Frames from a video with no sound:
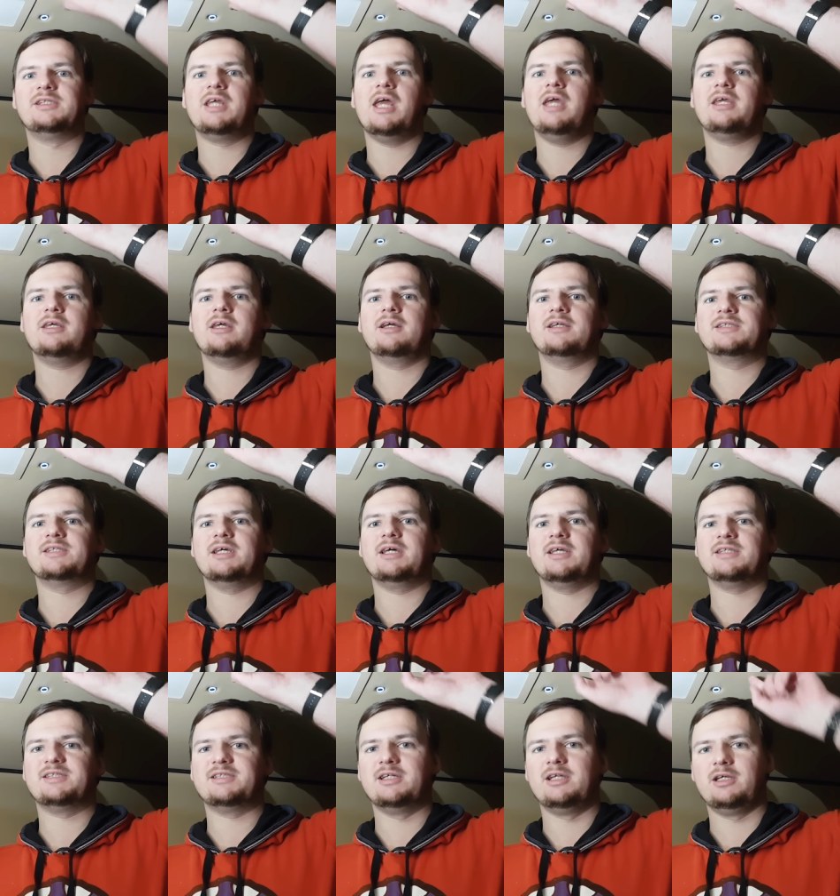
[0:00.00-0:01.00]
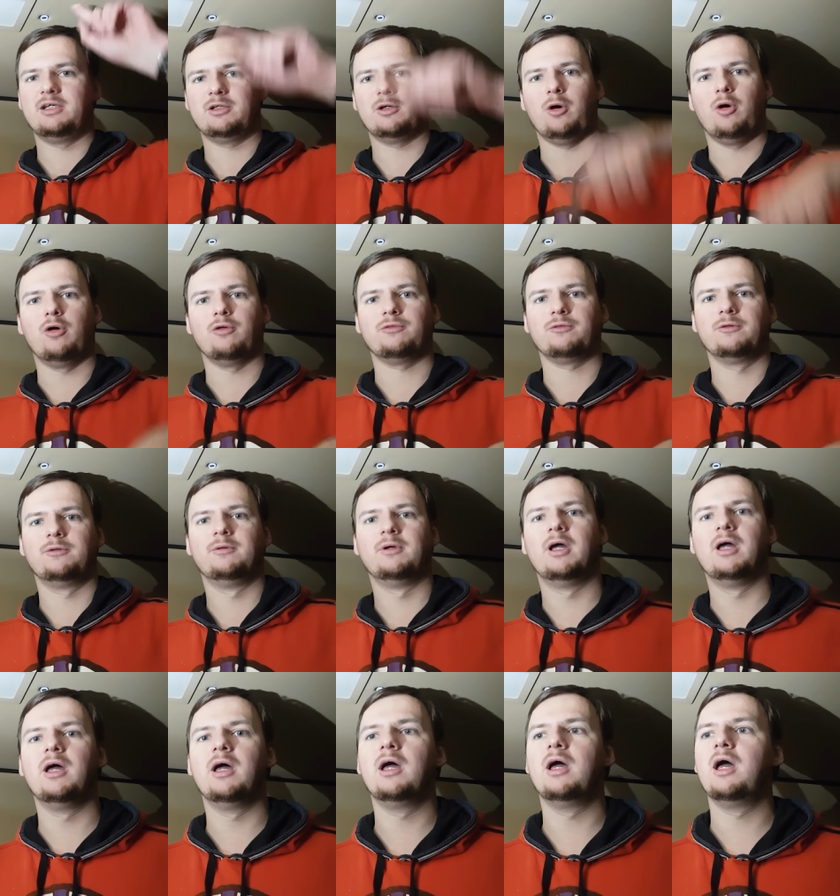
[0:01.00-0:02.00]
taking the ceiling off.
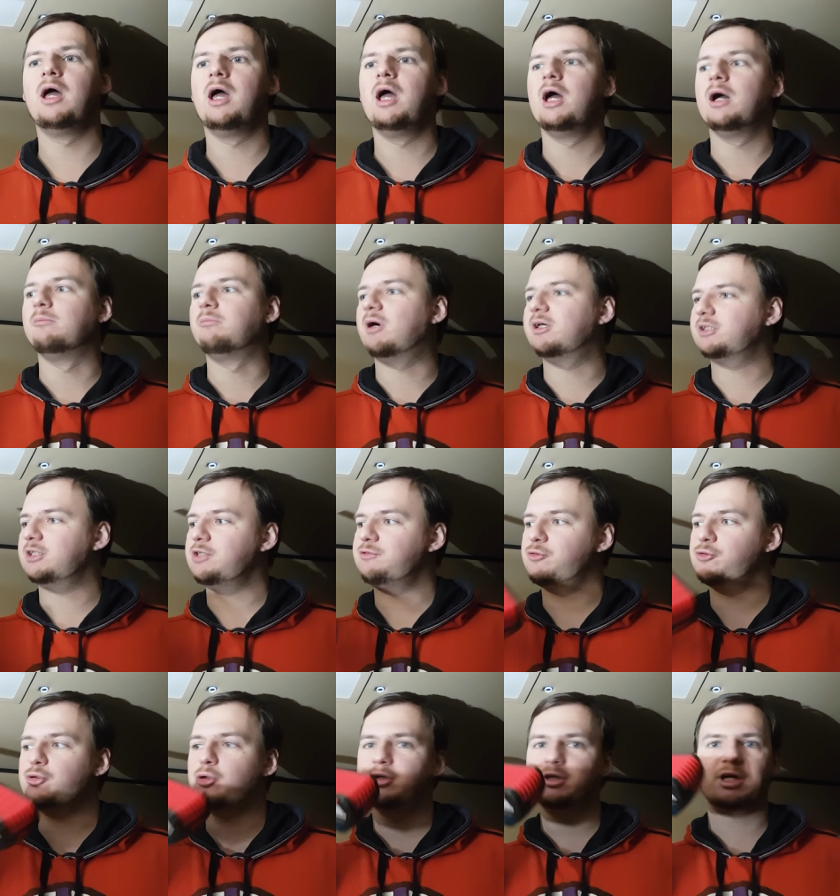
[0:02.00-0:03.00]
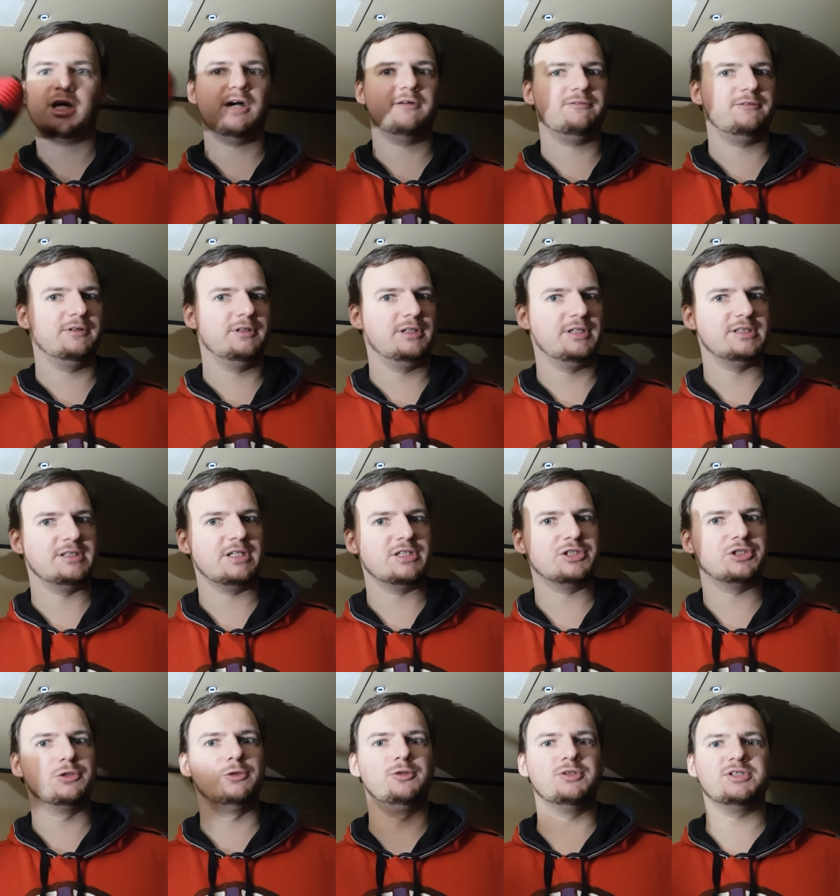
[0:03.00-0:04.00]
But if you don't have
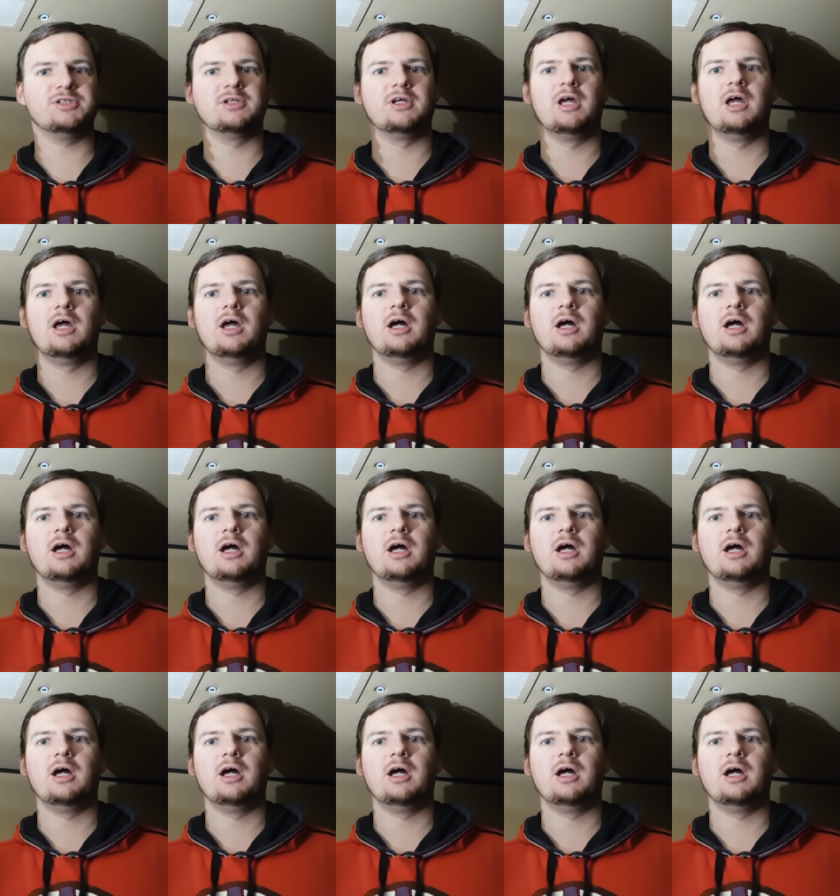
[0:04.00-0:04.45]
these tools,